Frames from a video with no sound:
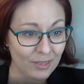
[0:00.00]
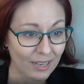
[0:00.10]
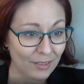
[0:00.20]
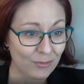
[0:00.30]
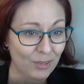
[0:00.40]

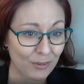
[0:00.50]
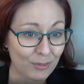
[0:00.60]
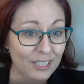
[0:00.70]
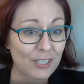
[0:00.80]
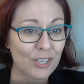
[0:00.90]
and
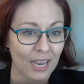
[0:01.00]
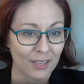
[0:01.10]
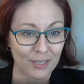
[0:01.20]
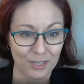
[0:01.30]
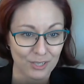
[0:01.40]
really
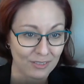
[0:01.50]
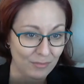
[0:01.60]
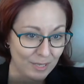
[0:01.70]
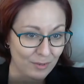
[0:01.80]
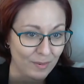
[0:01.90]
challenge you to
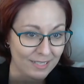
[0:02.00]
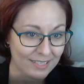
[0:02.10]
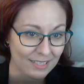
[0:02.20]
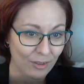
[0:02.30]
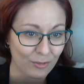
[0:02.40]
be your best
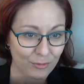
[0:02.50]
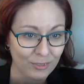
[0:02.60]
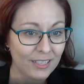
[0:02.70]
self.